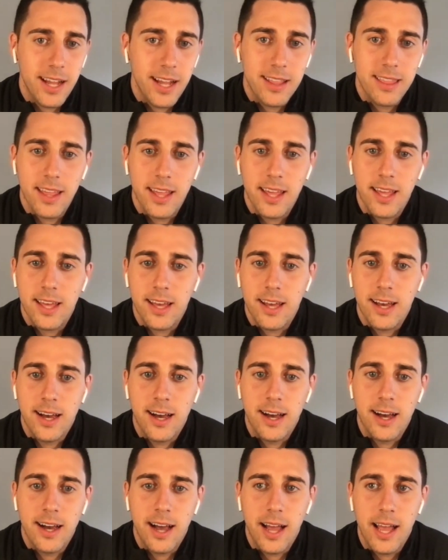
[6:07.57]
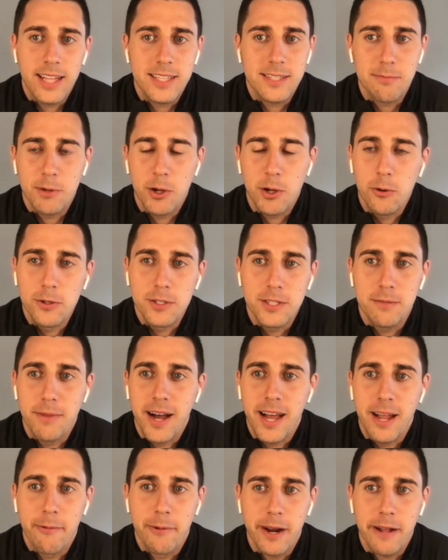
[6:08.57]
I think uh, I had some goals in
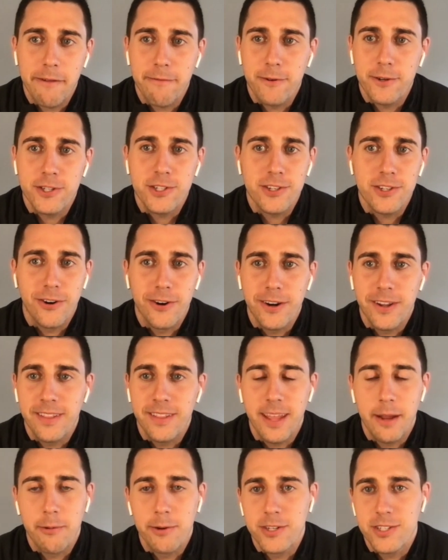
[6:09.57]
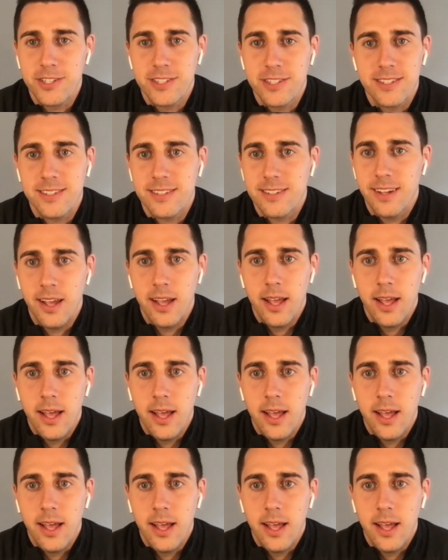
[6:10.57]
mind when I first started, and they were just